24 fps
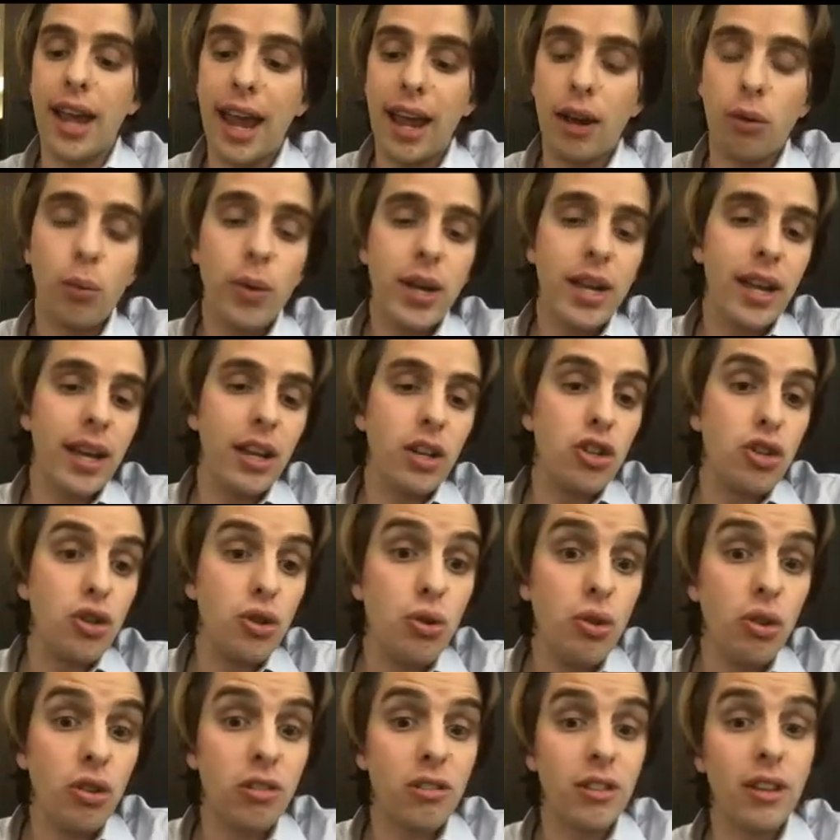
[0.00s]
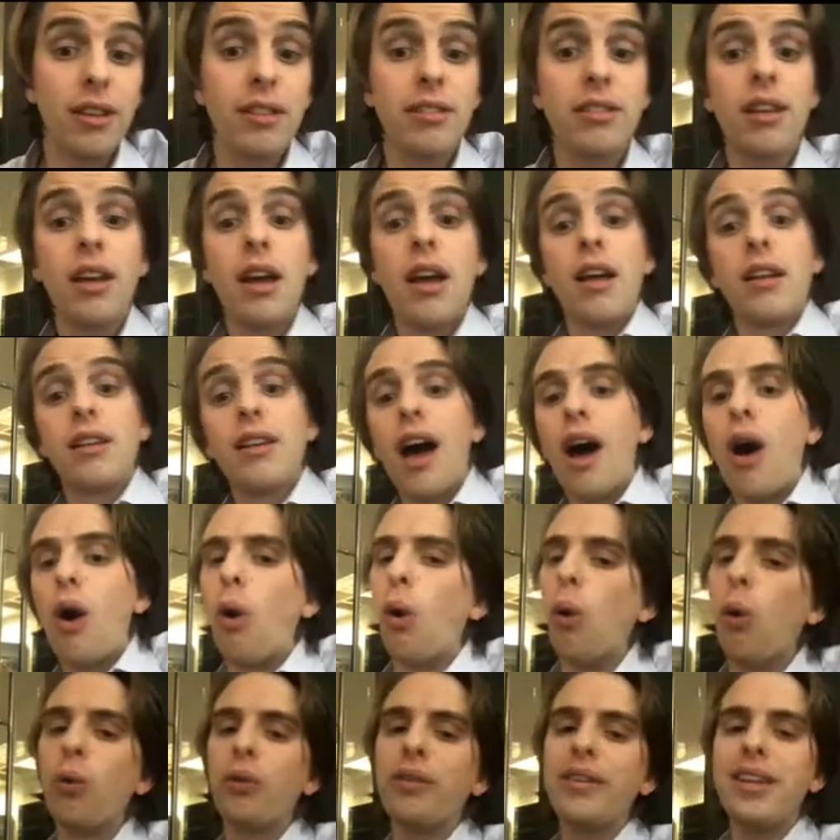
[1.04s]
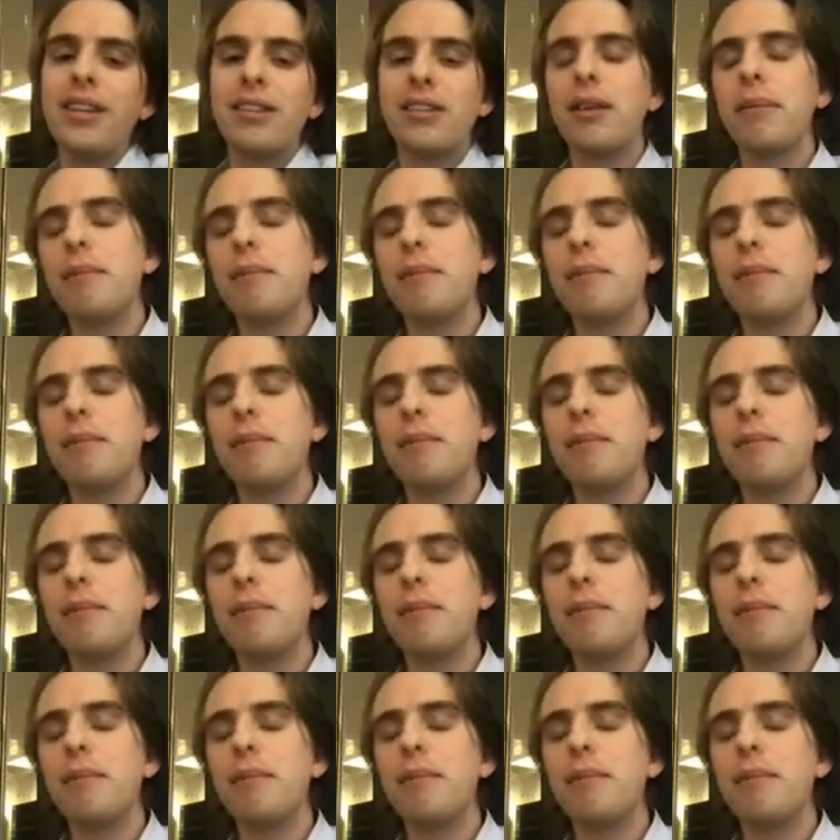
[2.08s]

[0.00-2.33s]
And we can use this not only to